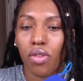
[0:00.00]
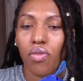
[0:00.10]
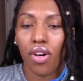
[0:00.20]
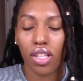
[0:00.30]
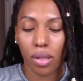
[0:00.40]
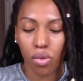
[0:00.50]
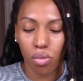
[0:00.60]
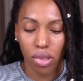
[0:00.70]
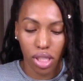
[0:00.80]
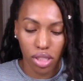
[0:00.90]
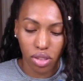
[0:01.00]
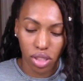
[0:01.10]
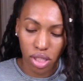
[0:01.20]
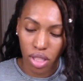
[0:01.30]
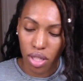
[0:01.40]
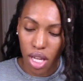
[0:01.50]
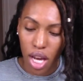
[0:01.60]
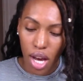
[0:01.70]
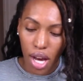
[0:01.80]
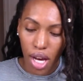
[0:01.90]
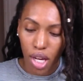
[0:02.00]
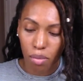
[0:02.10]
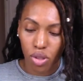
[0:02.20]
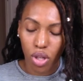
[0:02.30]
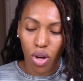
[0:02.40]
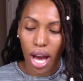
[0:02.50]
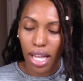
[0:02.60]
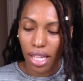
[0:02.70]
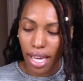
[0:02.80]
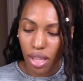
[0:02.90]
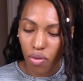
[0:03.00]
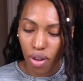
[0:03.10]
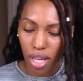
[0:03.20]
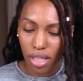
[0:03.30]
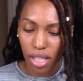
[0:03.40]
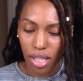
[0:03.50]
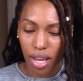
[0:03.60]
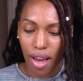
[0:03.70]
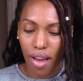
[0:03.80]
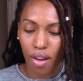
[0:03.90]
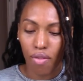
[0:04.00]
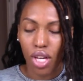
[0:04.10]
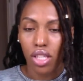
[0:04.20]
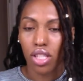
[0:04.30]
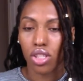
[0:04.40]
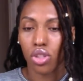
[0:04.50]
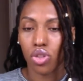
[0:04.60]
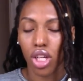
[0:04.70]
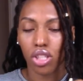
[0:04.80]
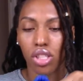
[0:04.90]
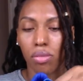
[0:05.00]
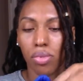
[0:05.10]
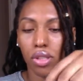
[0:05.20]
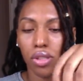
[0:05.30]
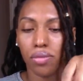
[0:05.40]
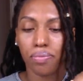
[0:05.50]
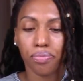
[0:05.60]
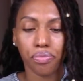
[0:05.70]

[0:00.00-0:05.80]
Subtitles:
felt them, you'd be like, seriously. So I like the fact that they have this adjustable